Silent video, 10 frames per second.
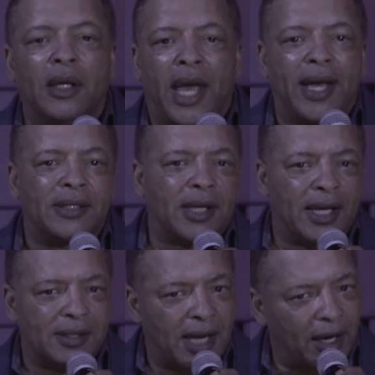As
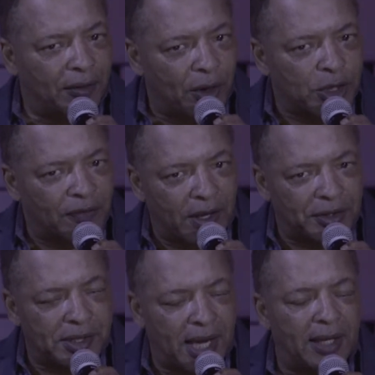Teddy Roosevelt
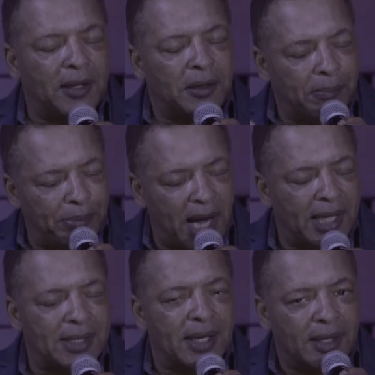said, the
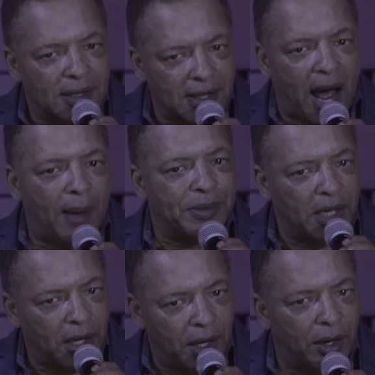buck stops
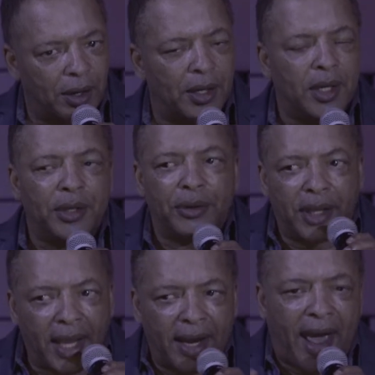here. You
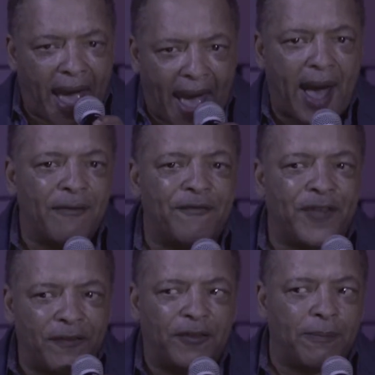can't have
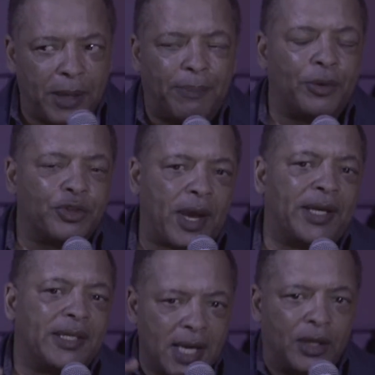50 people trying
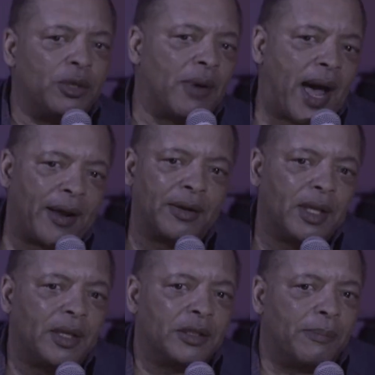to tell you how
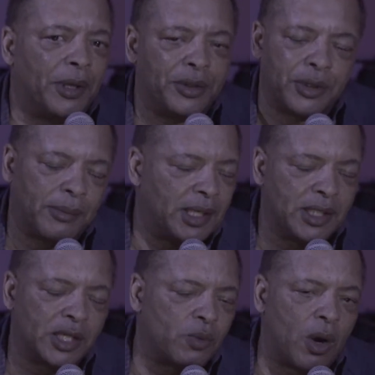to build a dream. It
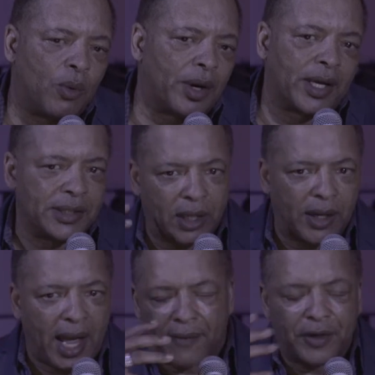just won't work because they're going
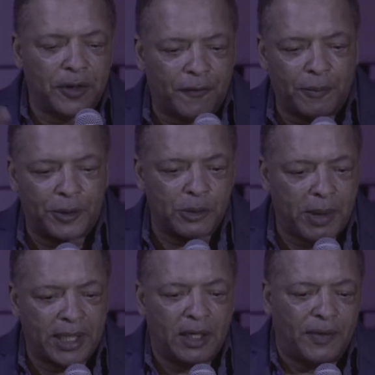to have a different
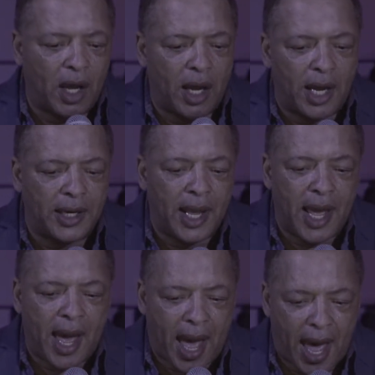perspective on
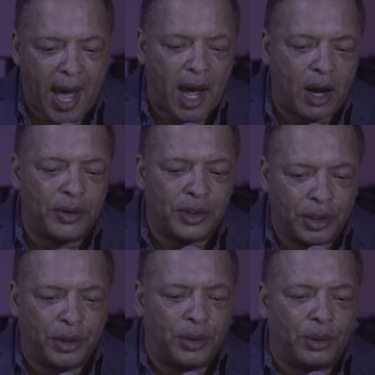how
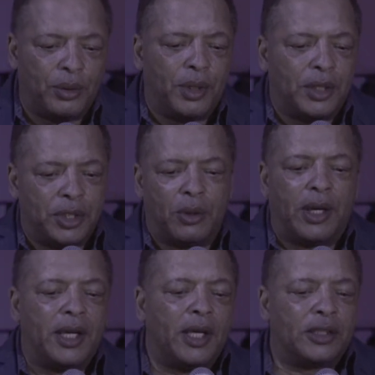you do
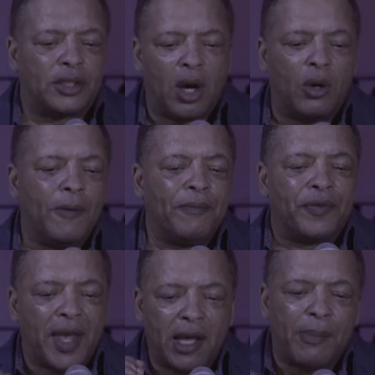it. So
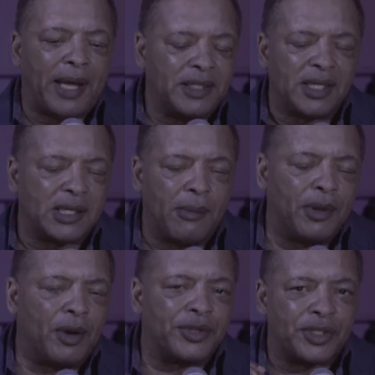think about just some of
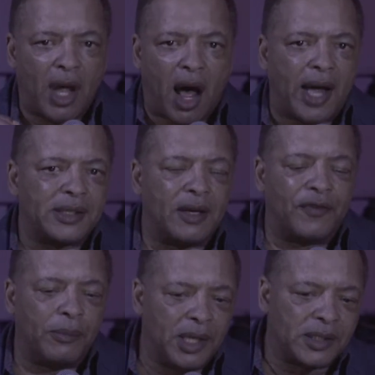those thoughts, and if
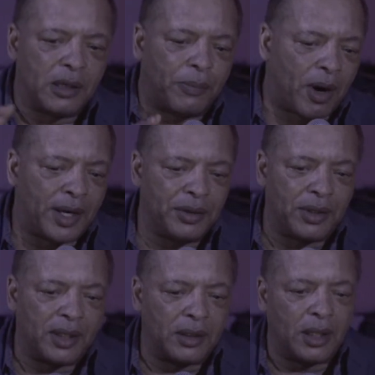you miss any part of it, you
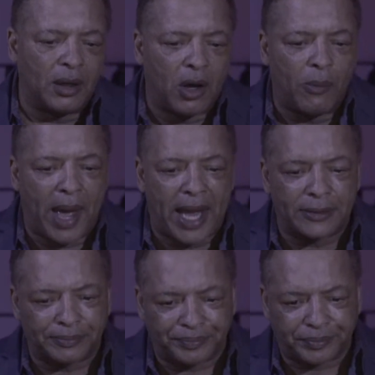can go back
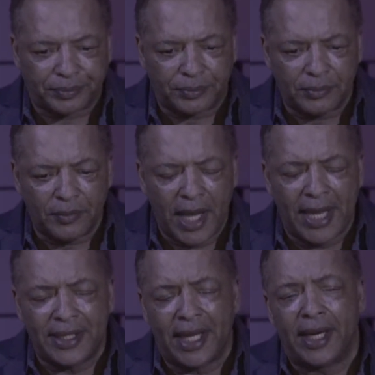
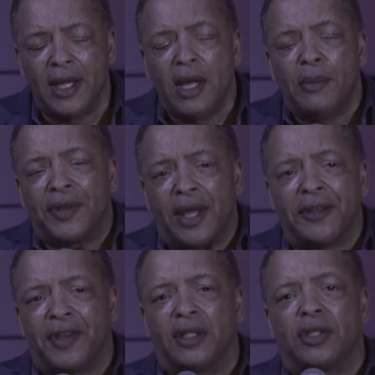and get it. The other
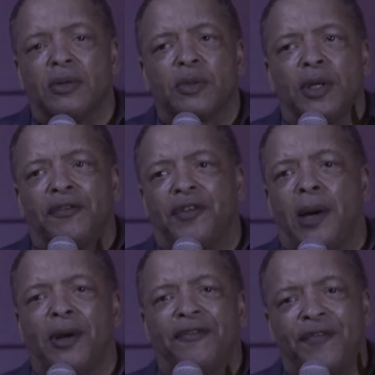thing too is when the
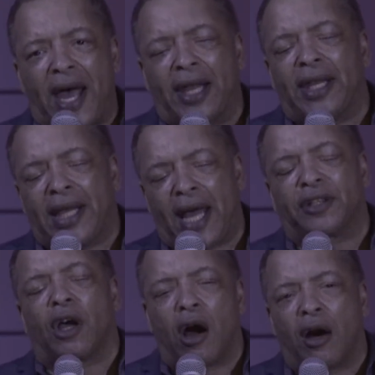farmer finally got
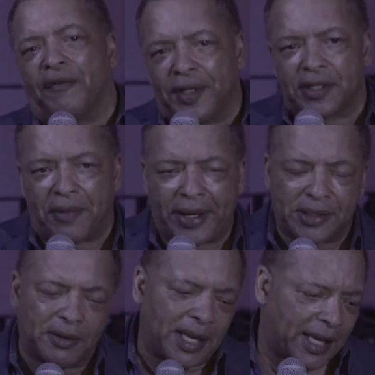the harvest, right?
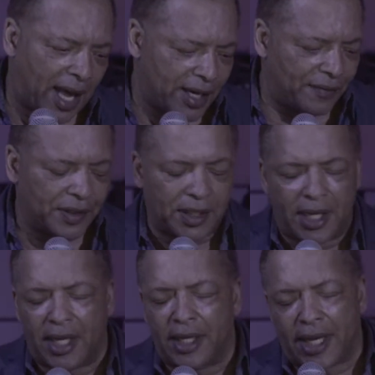So they got
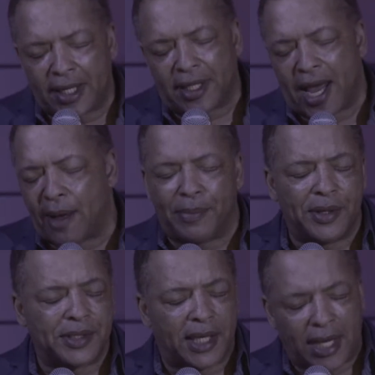everything, they got the
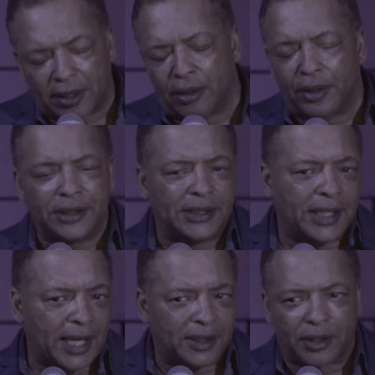apples, they got the oranges, they
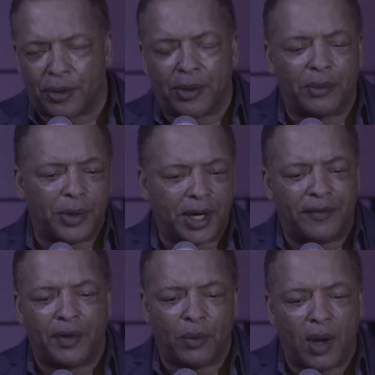got the corn,
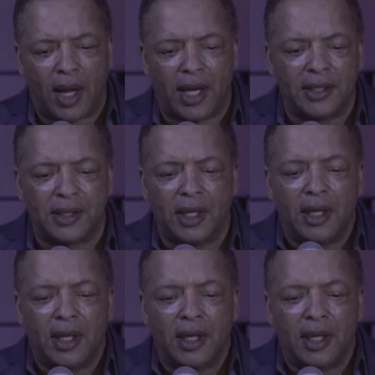whatever it was.